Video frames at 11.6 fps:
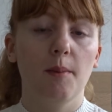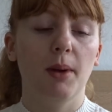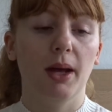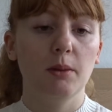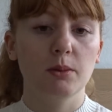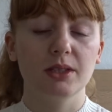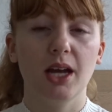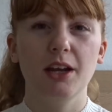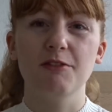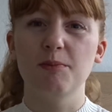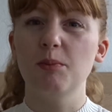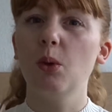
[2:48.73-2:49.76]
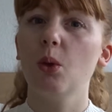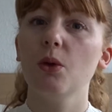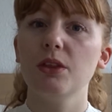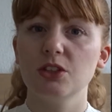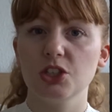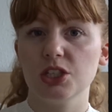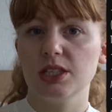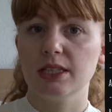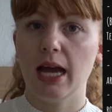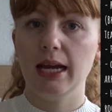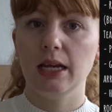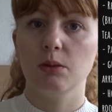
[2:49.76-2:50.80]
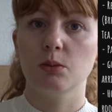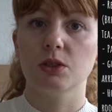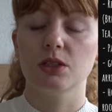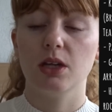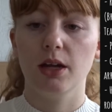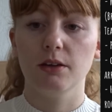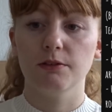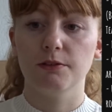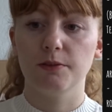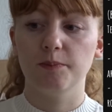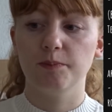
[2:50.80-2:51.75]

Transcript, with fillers: but it was kind of more than just that. It was kind of,